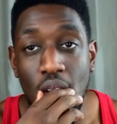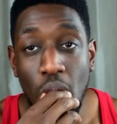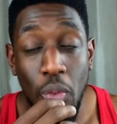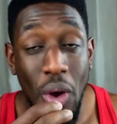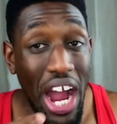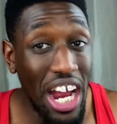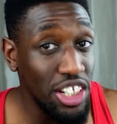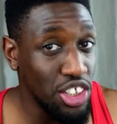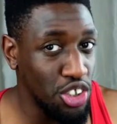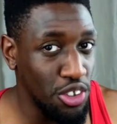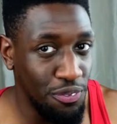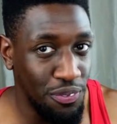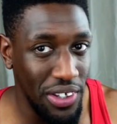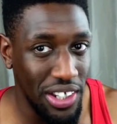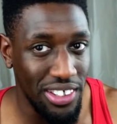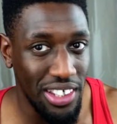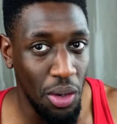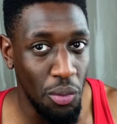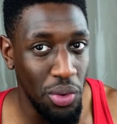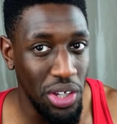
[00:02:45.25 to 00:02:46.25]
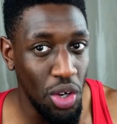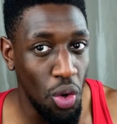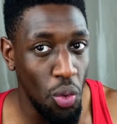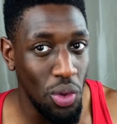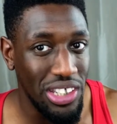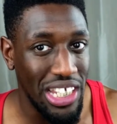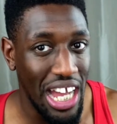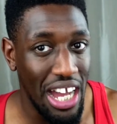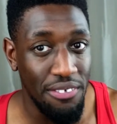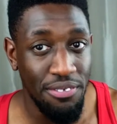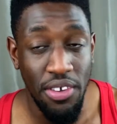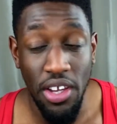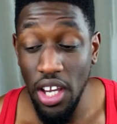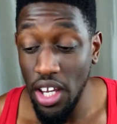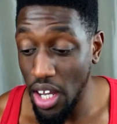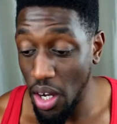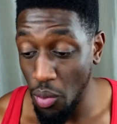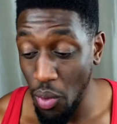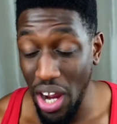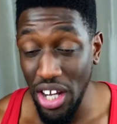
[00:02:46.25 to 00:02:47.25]
Why do you think that we always have,
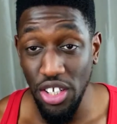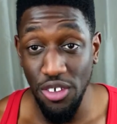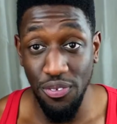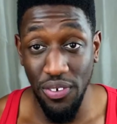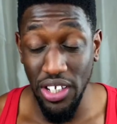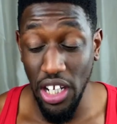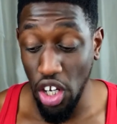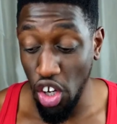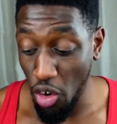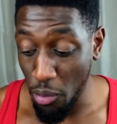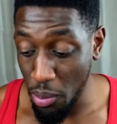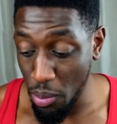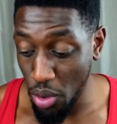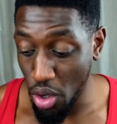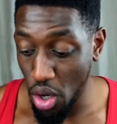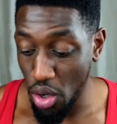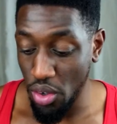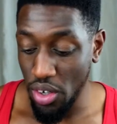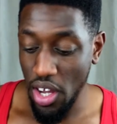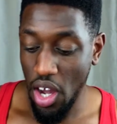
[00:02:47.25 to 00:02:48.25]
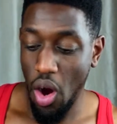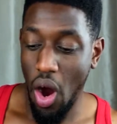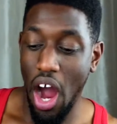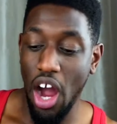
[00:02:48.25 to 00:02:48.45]
why do you think that a lot of people go,